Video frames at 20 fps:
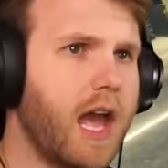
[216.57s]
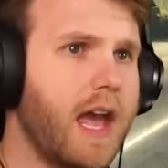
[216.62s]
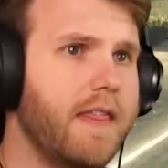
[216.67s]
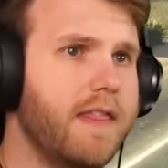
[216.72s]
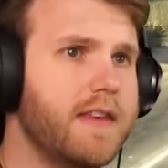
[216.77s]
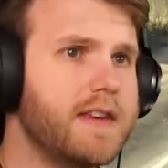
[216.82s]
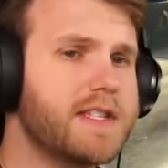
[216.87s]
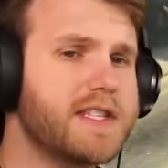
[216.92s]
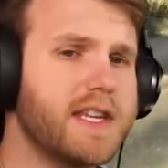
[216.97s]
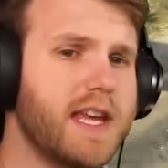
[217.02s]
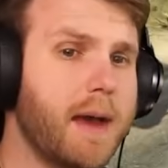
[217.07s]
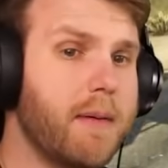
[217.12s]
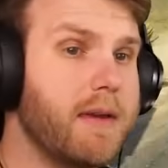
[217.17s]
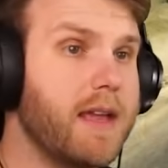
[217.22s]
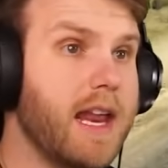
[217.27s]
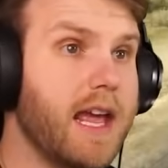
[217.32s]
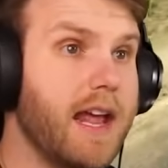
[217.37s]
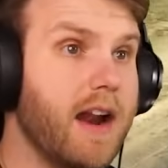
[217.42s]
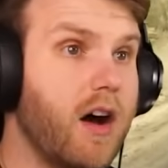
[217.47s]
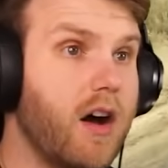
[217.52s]
And this, I
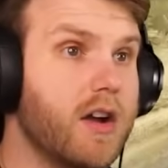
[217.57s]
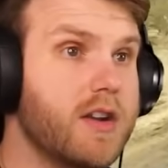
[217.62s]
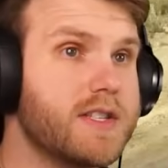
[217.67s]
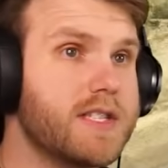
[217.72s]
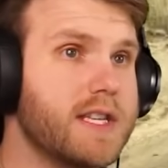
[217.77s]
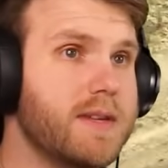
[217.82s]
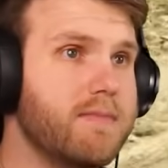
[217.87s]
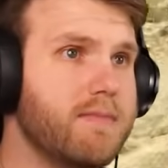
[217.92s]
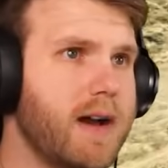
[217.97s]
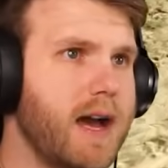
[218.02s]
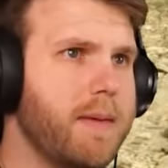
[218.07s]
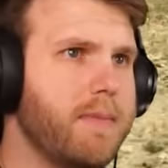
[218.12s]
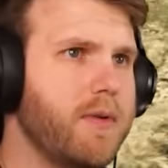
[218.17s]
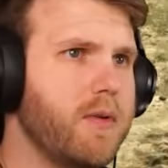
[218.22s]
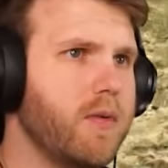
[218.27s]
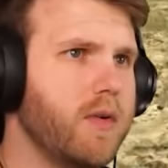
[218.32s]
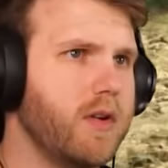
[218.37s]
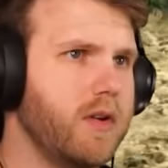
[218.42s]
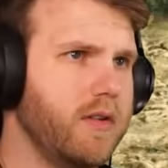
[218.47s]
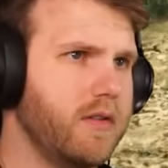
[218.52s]
mean, it honestly might be
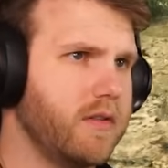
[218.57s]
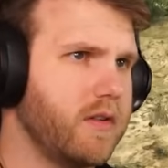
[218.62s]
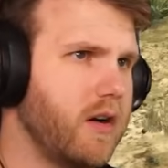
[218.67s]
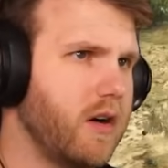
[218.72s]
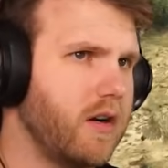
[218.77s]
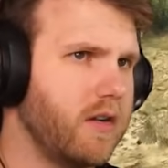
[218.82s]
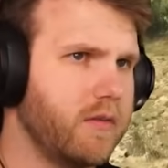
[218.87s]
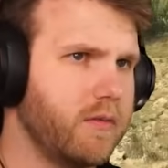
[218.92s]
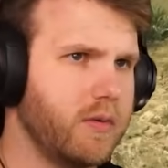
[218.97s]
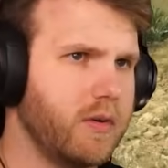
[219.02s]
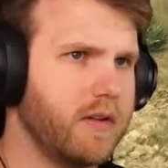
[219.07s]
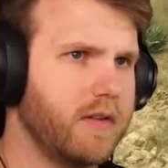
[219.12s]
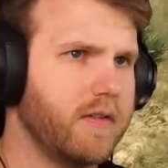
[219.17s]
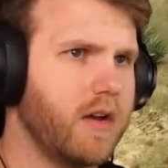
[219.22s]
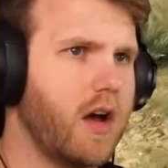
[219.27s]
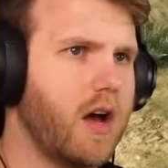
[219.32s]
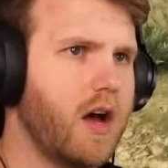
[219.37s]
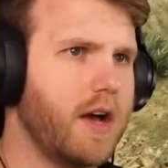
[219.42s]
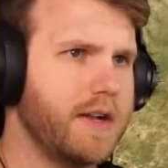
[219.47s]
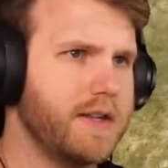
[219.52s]
one of those cars where it's
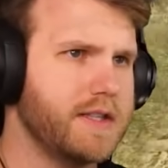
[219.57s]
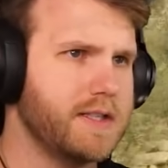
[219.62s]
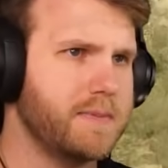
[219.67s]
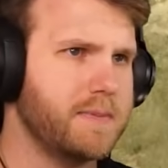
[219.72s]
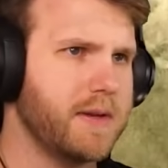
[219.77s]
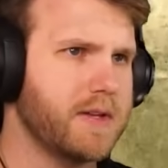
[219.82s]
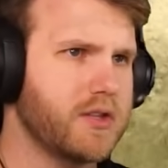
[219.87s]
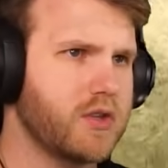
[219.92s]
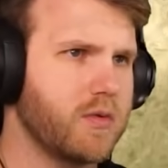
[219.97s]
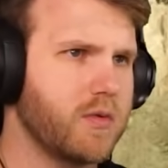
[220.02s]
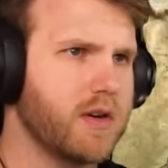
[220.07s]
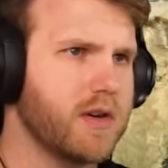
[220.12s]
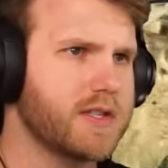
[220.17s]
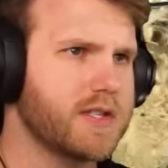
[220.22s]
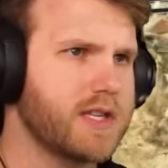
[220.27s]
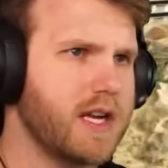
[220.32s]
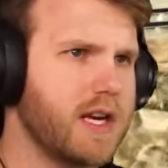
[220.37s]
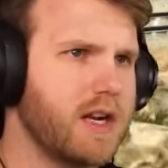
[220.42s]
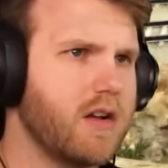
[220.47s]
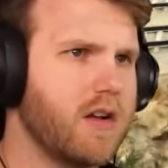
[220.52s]
a Han special work
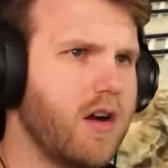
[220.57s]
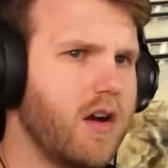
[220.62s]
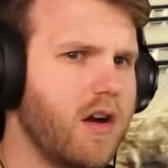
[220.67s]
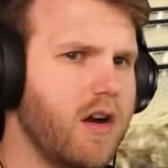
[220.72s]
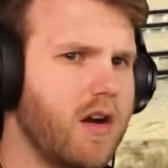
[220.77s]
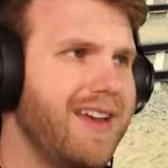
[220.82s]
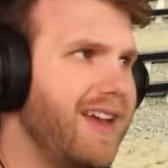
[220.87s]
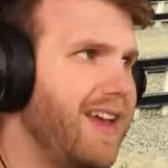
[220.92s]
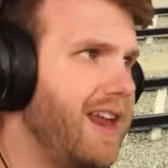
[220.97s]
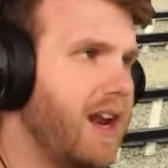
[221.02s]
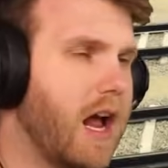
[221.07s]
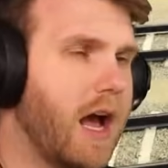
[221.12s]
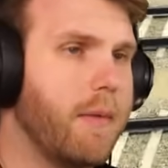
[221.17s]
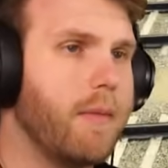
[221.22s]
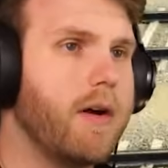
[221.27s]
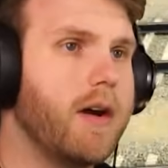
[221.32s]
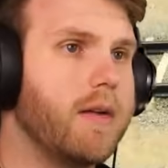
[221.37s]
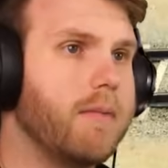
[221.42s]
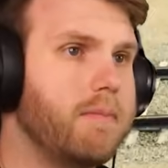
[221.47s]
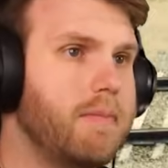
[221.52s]
kind of car, and I'm
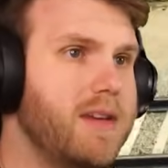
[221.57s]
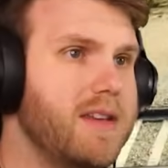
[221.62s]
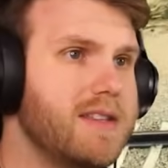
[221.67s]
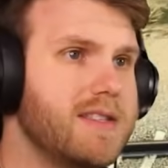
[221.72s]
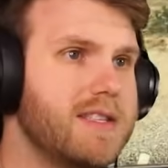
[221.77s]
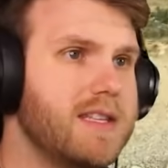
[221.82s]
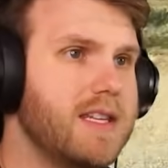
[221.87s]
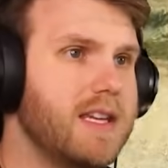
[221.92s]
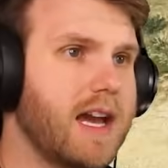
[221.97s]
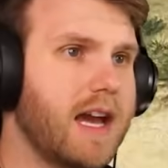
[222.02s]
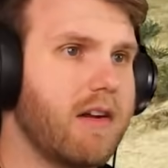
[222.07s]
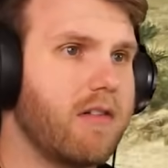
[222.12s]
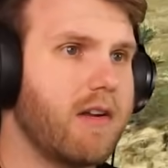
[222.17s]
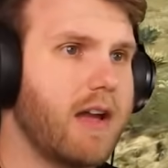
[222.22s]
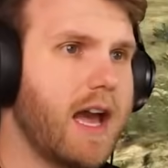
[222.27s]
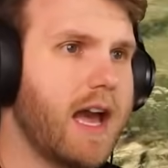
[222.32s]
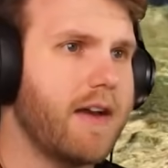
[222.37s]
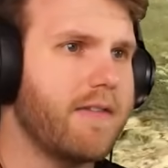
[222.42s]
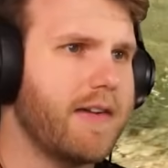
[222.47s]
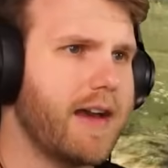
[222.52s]
on PC. I don't
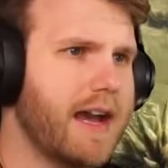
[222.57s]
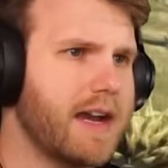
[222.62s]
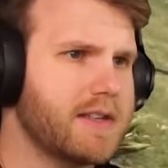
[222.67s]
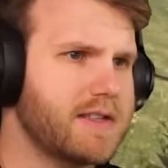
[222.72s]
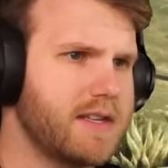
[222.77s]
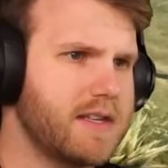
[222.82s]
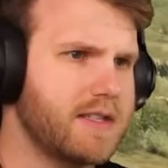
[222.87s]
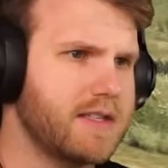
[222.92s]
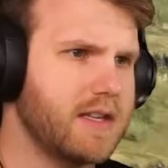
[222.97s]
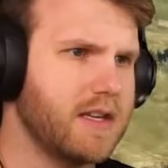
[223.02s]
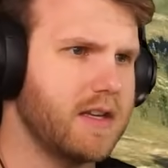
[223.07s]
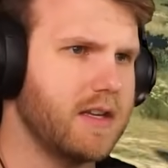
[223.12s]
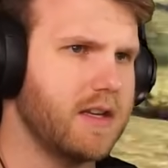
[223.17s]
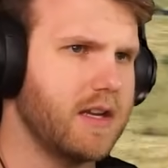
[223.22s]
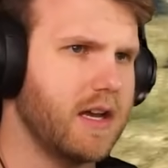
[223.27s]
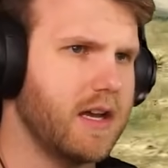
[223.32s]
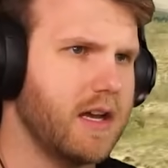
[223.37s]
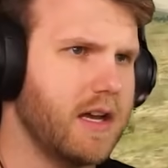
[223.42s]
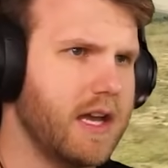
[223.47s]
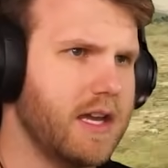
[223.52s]
have access to
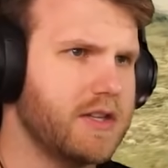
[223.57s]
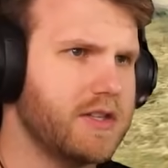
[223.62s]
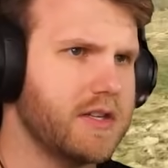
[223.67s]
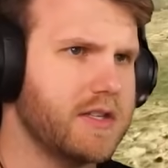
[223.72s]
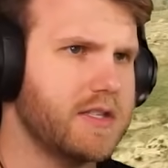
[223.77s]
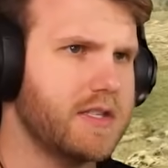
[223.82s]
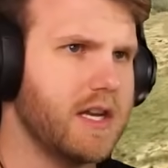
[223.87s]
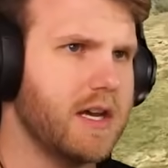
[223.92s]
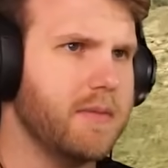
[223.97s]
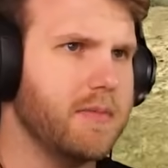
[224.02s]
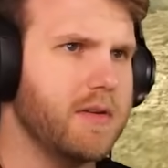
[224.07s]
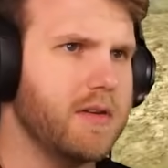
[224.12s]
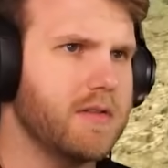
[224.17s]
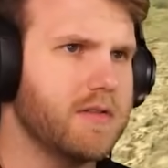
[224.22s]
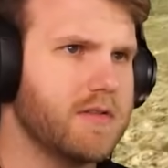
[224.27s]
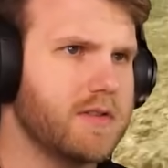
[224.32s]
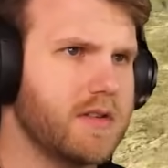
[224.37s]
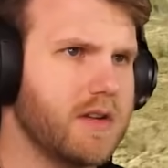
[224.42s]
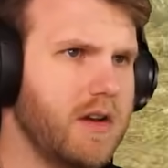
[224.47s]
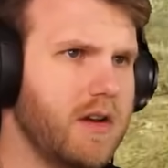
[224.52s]
HSW,
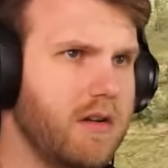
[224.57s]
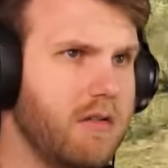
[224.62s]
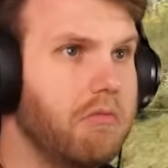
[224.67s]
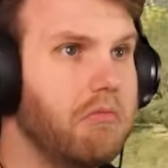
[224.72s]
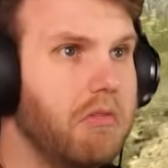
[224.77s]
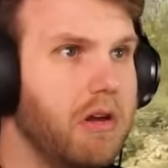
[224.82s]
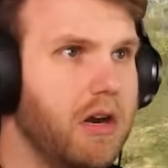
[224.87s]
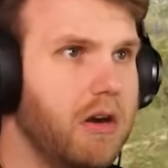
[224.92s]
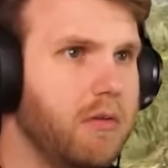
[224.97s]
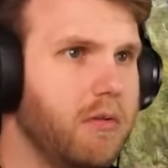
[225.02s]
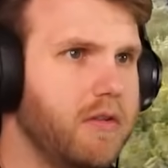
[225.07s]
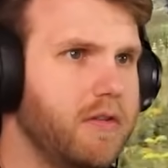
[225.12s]
so I don't know, we'll